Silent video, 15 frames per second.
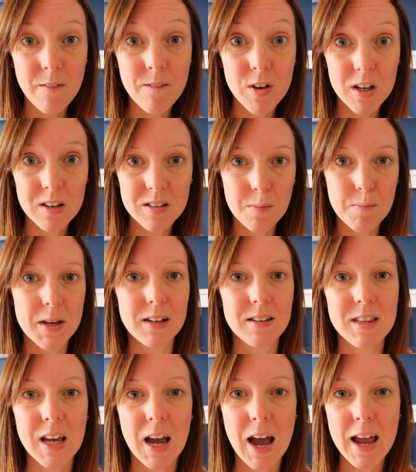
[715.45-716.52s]
first meets
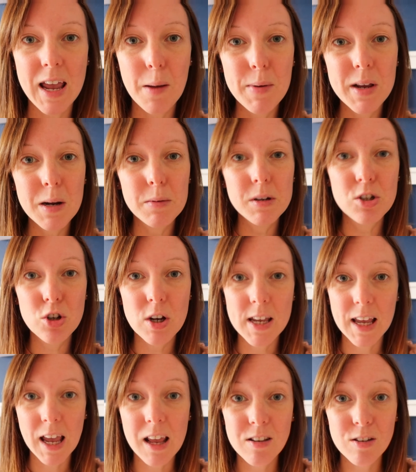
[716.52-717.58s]
the eye. I mean, I'm
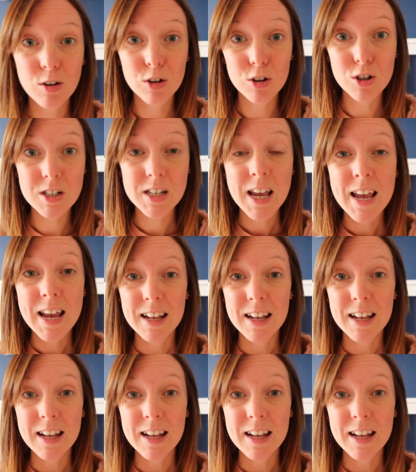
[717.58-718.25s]
enjoying it. It's good.